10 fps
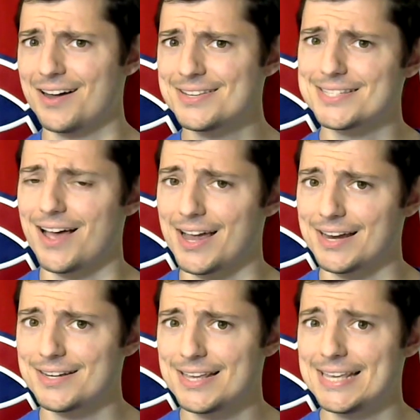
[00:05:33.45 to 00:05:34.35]

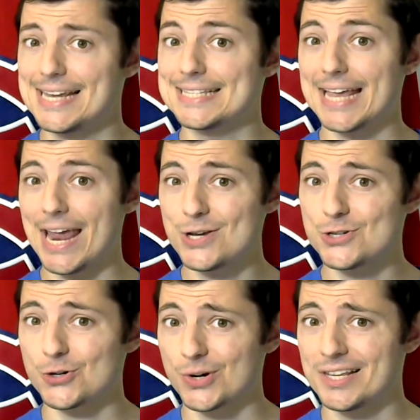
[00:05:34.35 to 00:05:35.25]
unsigned. He's
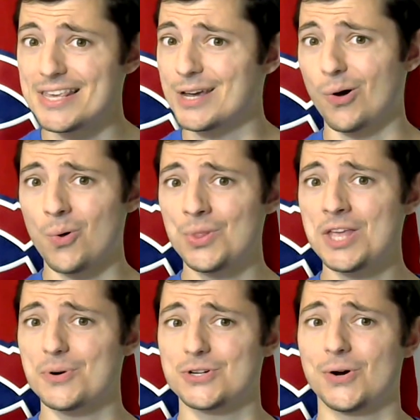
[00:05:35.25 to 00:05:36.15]
injured, he can
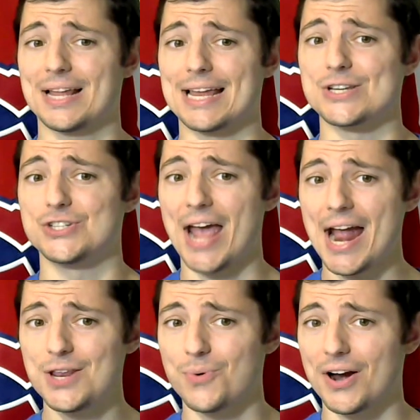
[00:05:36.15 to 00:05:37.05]
only return in
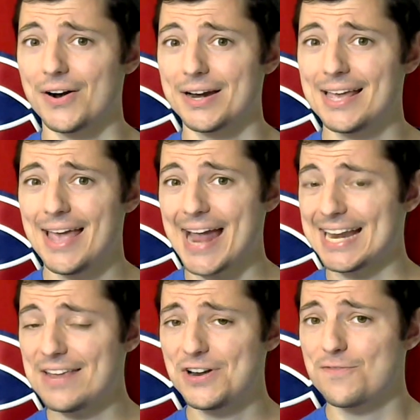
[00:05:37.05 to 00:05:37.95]
January,
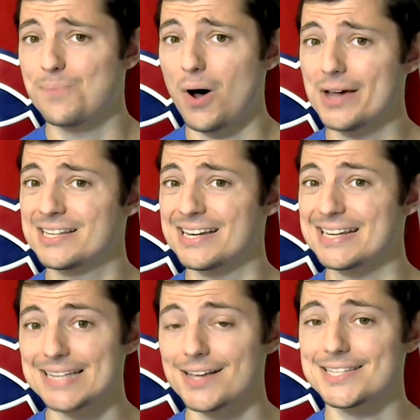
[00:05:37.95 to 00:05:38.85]
and even if
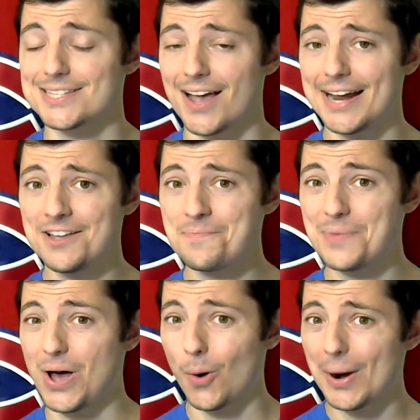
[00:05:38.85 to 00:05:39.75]
Boston does sign him,
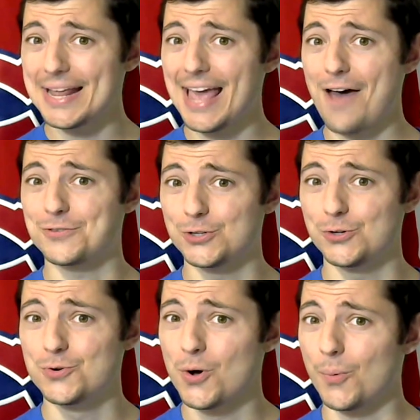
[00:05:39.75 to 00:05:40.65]
they already have
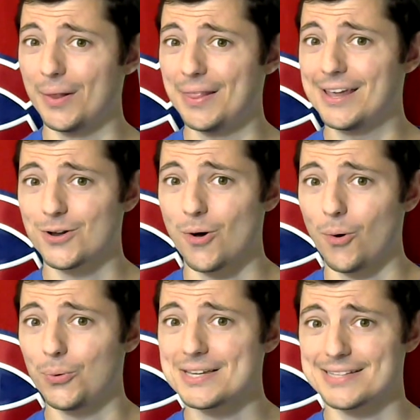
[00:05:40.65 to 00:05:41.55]
two really good
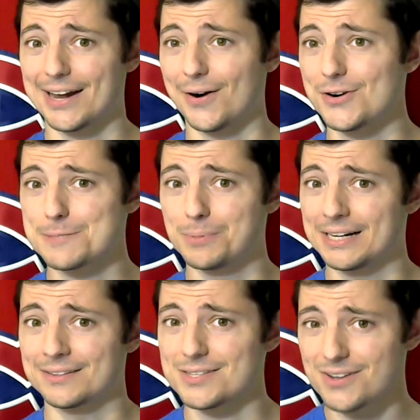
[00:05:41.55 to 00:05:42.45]
goalies that are
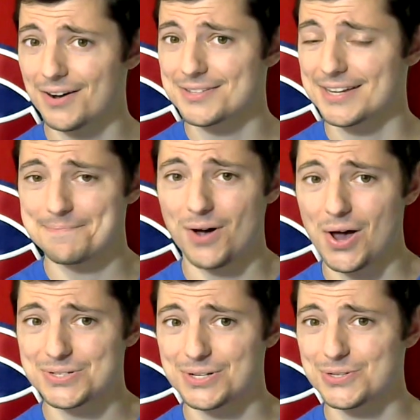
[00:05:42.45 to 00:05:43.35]
splitting the starts in
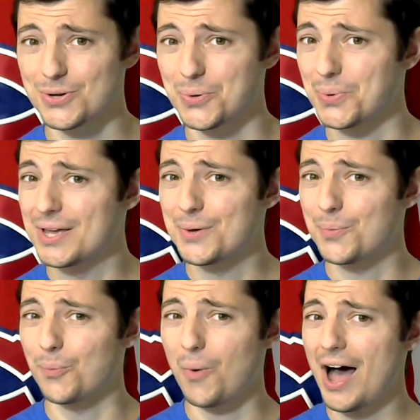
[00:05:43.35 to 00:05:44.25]
Boston. So
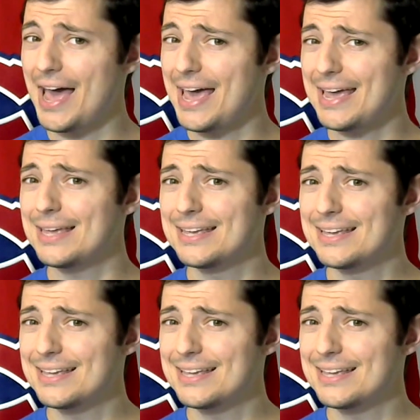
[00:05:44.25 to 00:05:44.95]
why